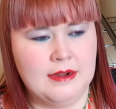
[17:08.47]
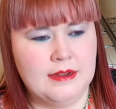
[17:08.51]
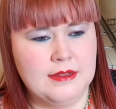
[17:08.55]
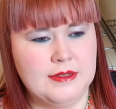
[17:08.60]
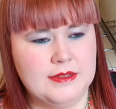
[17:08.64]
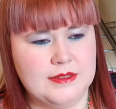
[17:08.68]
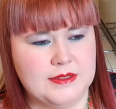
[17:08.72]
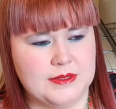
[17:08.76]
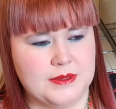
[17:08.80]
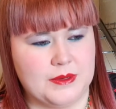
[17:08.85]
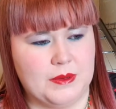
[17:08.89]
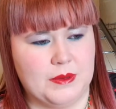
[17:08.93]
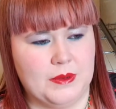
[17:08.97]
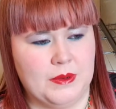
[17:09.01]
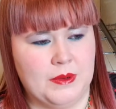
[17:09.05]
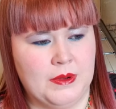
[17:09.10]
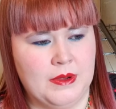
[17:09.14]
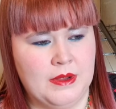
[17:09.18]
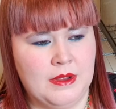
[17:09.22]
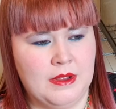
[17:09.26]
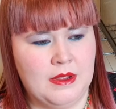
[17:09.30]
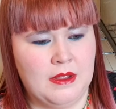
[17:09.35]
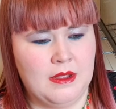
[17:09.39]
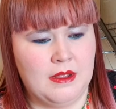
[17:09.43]
So
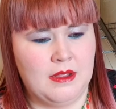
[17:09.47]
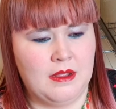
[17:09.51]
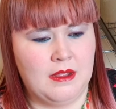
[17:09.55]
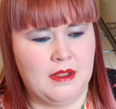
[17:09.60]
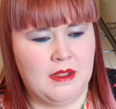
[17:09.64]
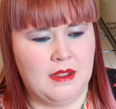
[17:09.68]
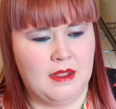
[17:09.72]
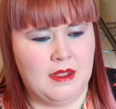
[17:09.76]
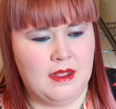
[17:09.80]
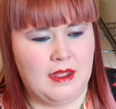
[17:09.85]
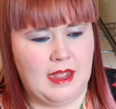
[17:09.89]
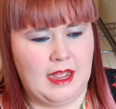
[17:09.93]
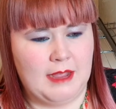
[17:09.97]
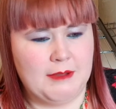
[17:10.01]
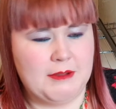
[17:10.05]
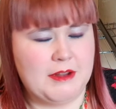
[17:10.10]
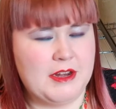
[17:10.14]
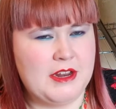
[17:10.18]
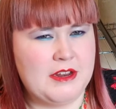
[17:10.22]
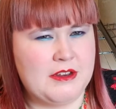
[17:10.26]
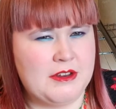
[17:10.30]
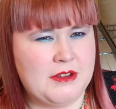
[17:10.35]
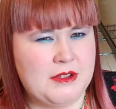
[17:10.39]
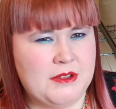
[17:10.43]
I'm
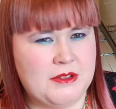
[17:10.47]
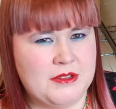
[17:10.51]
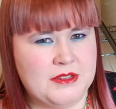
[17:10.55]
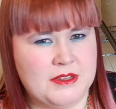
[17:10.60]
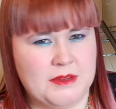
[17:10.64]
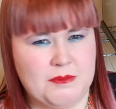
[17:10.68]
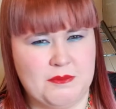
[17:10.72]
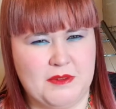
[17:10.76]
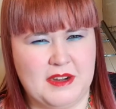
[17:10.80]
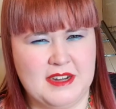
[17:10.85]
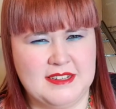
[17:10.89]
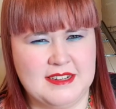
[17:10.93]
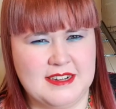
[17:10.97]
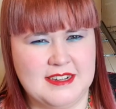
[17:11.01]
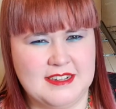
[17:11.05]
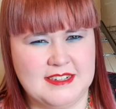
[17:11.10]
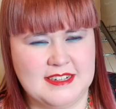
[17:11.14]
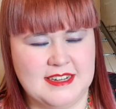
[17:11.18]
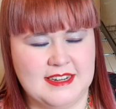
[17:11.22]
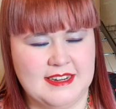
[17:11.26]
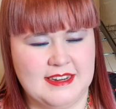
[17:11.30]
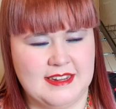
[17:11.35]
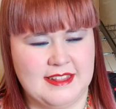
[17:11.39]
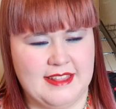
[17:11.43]
gonna do some
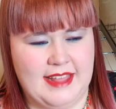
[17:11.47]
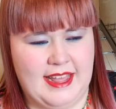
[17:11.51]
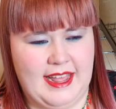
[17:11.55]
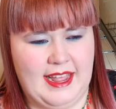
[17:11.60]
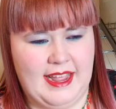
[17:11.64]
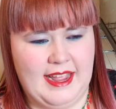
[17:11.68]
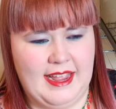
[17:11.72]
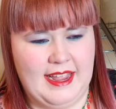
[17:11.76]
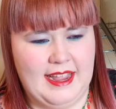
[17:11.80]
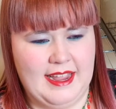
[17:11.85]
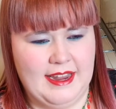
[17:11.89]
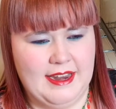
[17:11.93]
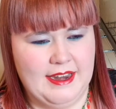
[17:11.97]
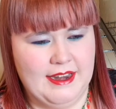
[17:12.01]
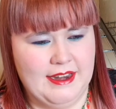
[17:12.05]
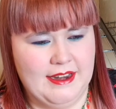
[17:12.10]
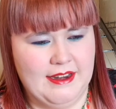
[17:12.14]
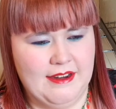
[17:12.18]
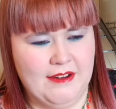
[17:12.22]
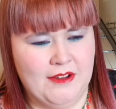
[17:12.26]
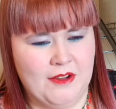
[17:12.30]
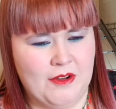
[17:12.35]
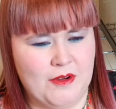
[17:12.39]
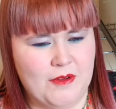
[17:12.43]
research into that
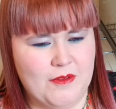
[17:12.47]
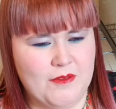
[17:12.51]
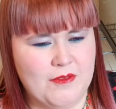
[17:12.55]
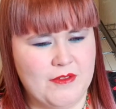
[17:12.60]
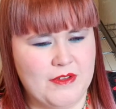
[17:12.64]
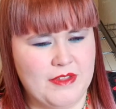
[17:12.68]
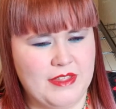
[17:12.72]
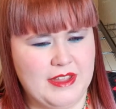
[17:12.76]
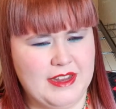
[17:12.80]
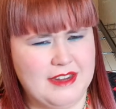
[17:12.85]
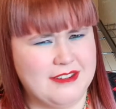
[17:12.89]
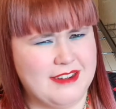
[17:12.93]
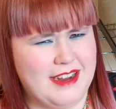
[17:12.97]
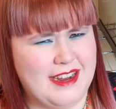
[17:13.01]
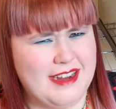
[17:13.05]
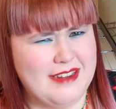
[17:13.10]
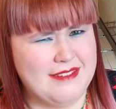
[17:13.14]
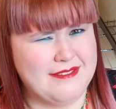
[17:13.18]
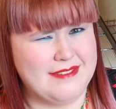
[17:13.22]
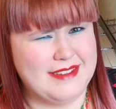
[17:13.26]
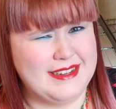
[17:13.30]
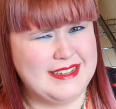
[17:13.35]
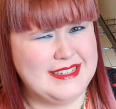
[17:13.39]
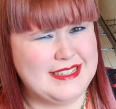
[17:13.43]
and hopefully try
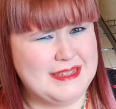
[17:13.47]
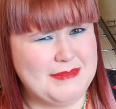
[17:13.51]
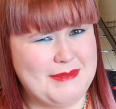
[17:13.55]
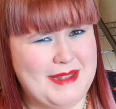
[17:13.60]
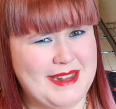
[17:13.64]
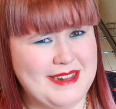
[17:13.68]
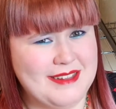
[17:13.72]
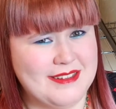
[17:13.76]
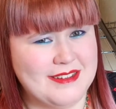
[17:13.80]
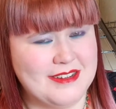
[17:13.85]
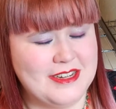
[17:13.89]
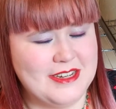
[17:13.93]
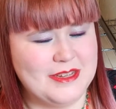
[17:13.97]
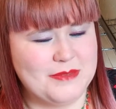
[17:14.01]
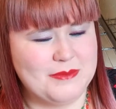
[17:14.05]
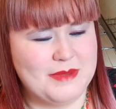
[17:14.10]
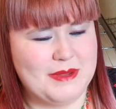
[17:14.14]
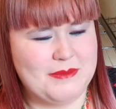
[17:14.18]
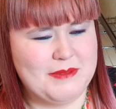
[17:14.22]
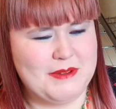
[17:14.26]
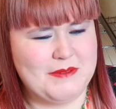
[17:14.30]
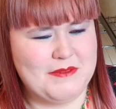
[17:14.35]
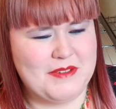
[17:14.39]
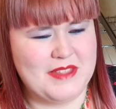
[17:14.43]
and find some answers,
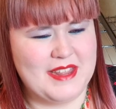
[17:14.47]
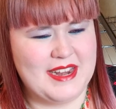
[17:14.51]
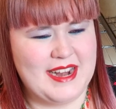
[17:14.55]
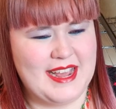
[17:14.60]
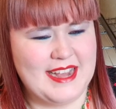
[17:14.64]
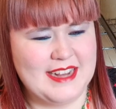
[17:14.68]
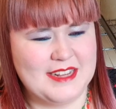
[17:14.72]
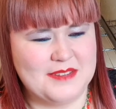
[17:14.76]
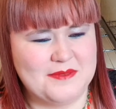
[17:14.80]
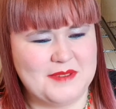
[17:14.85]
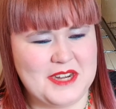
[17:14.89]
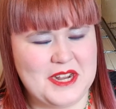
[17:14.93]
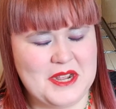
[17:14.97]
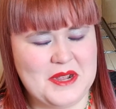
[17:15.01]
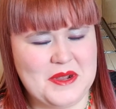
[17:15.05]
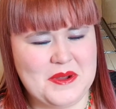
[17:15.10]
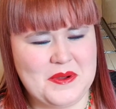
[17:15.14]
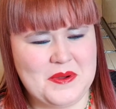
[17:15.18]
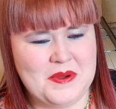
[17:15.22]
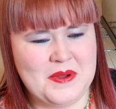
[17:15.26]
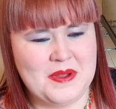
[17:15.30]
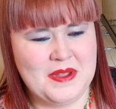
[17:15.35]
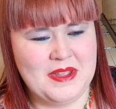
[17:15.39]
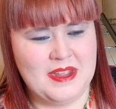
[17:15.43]
maybe for the next
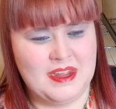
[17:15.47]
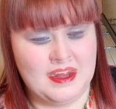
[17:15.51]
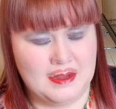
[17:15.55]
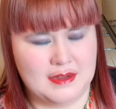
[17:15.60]
video.